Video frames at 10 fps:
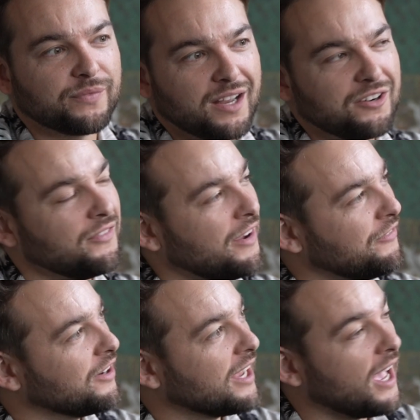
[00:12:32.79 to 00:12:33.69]
I
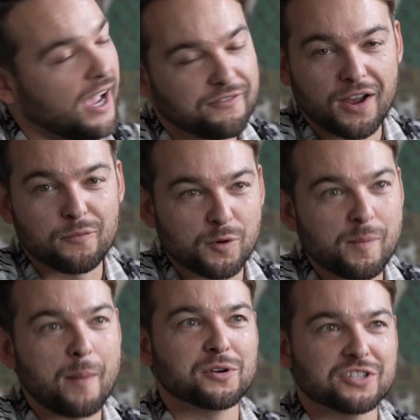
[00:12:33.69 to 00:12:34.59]
forget. I
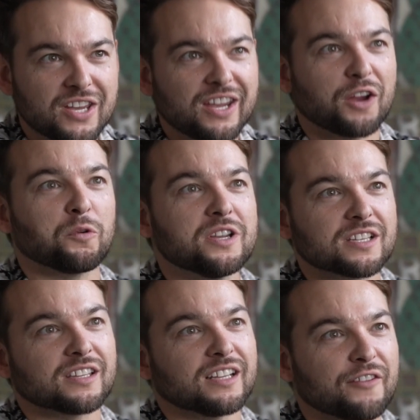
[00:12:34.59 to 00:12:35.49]
remember seeing it
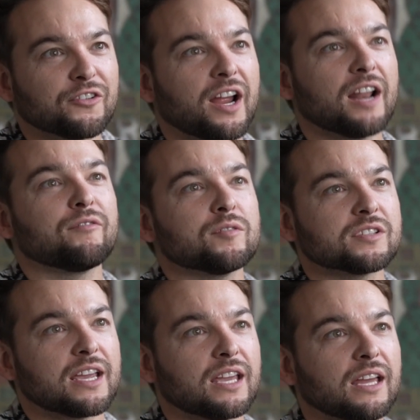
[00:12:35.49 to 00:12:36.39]
recently, and I forget if it was
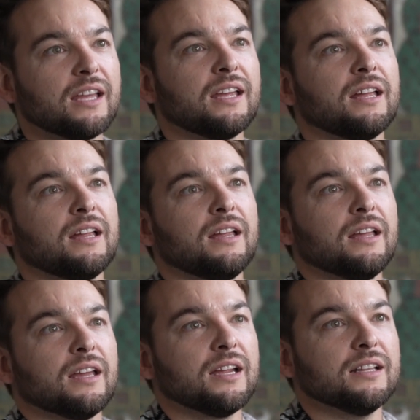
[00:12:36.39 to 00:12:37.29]
like
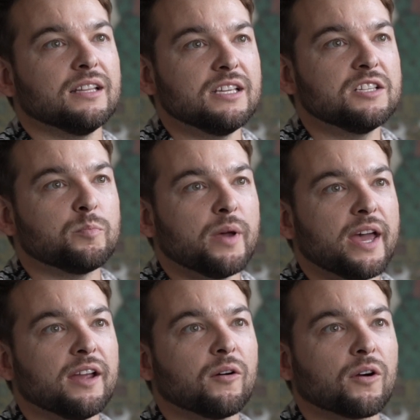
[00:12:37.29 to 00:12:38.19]
in the East
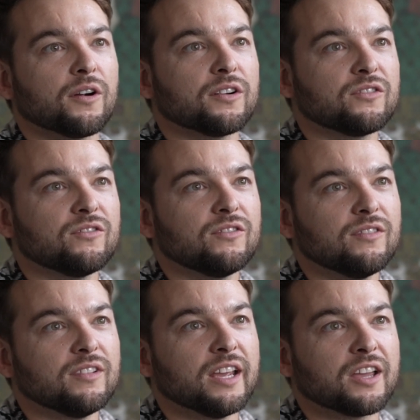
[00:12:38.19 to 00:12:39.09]
Bay or
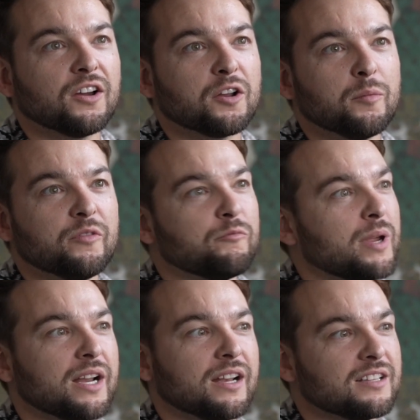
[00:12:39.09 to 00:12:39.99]
it could have
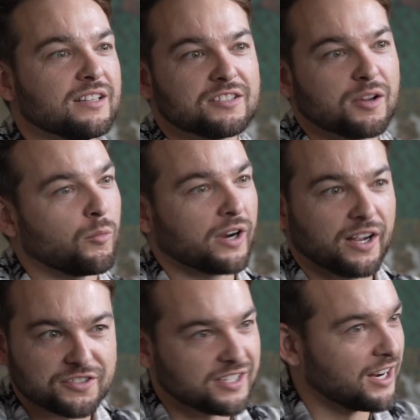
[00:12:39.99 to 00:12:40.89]
been somewhere
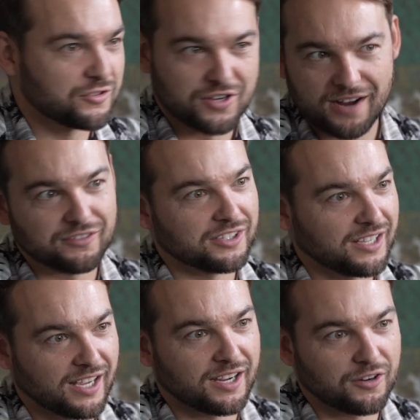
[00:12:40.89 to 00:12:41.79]
else that I was traveling.
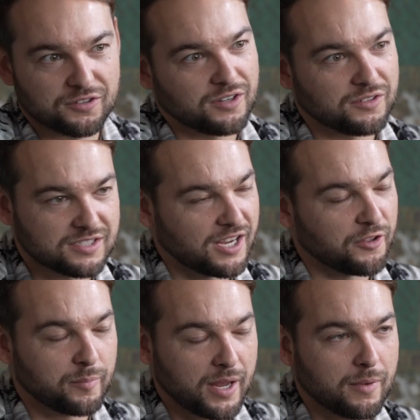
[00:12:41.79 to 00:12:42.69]
Yeah, or in
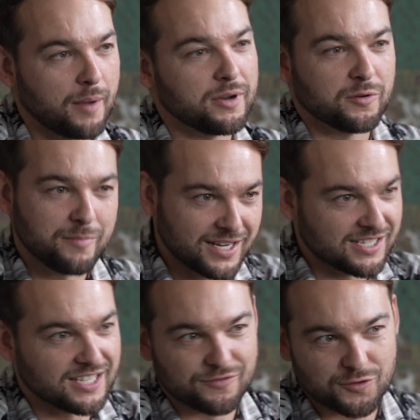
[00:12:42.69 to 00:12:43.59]
South Bay. I mean, it would make
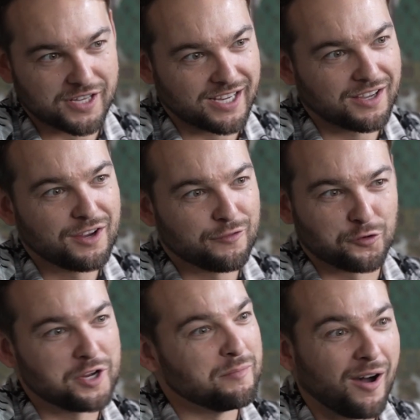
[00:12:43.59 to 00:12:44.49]
sense if it was like
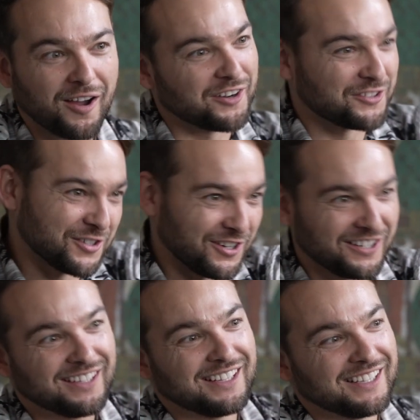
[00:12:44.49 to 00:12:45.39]
Fremont
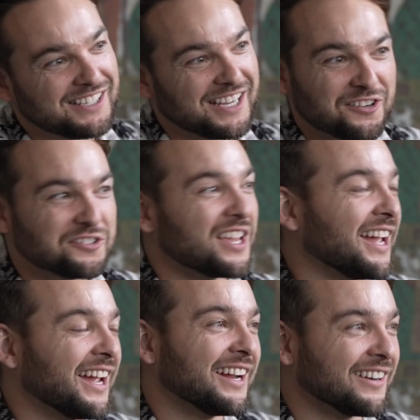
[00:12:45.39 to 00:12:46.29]
or San
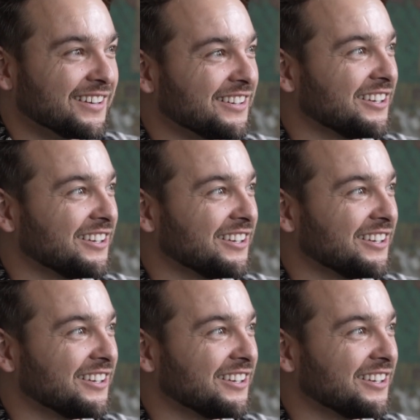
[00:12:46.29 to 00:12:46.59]
Jose or